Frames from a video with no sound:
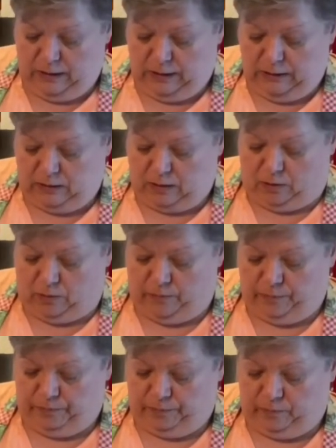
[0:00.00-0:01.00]
So,
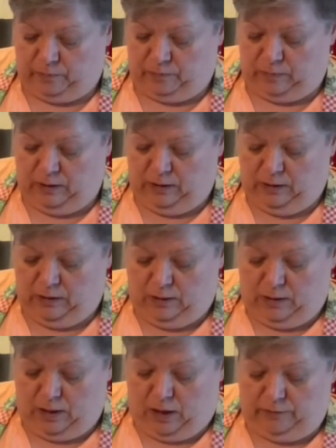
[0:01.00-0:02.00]

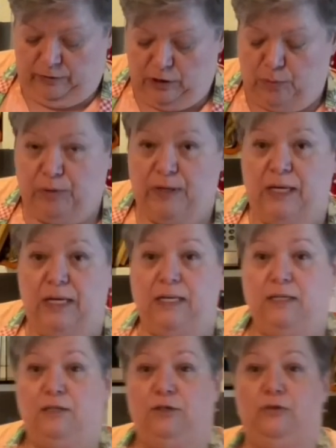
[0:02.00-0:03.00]
oven's
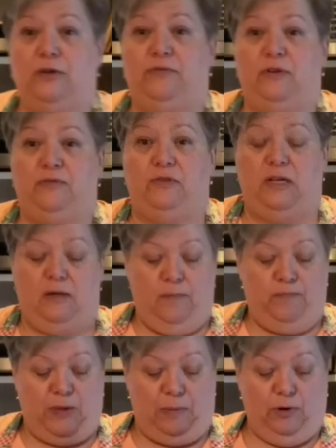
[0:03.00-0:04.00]
preheated to 350.
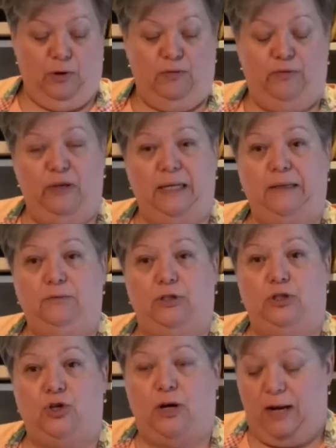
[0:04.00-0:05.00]
I'm going to fill out the
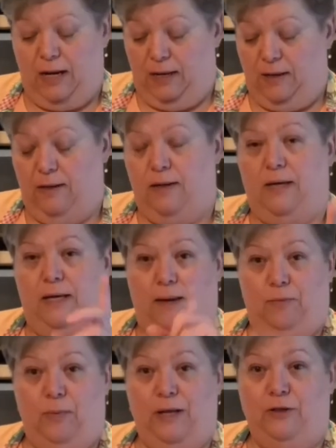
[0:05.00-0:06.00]
tray,
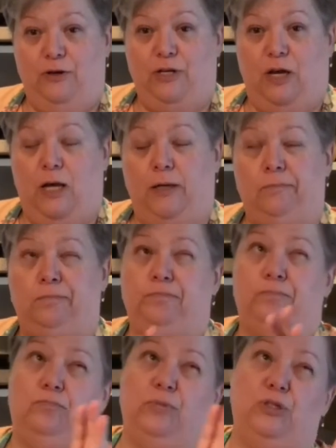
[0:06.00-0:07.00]
and when they're done,
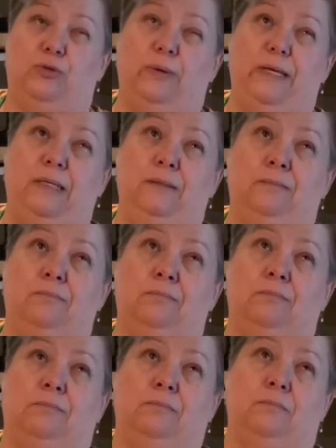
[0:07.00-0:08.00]
between
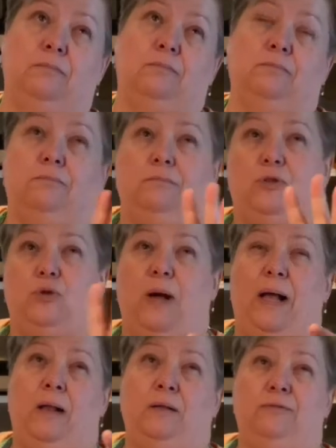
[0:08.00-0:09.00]

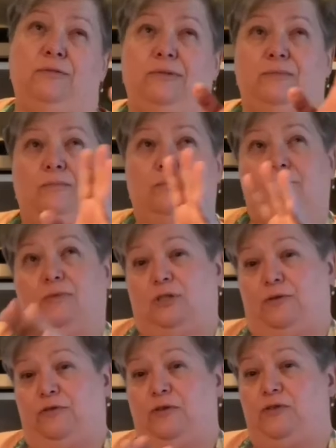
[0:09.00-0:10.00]
12 to
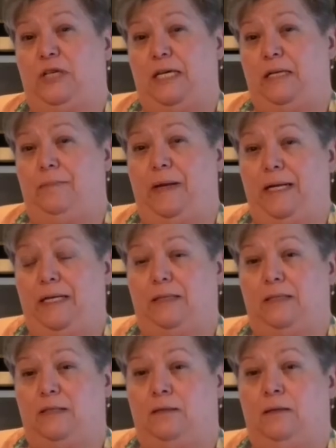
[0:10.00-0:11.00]
15
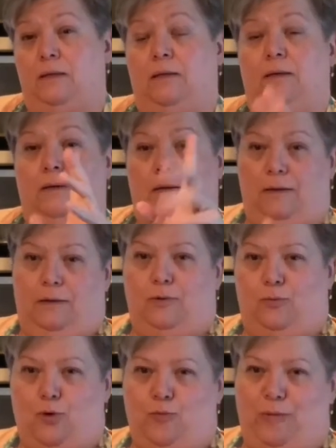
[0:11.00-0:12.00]
minutes,
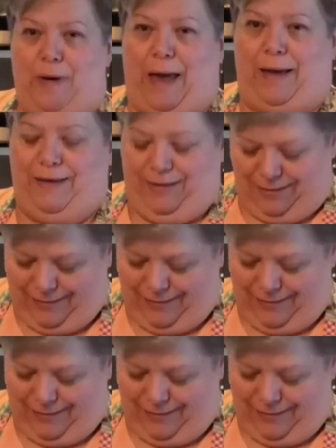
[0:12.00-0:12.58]
we'll be back.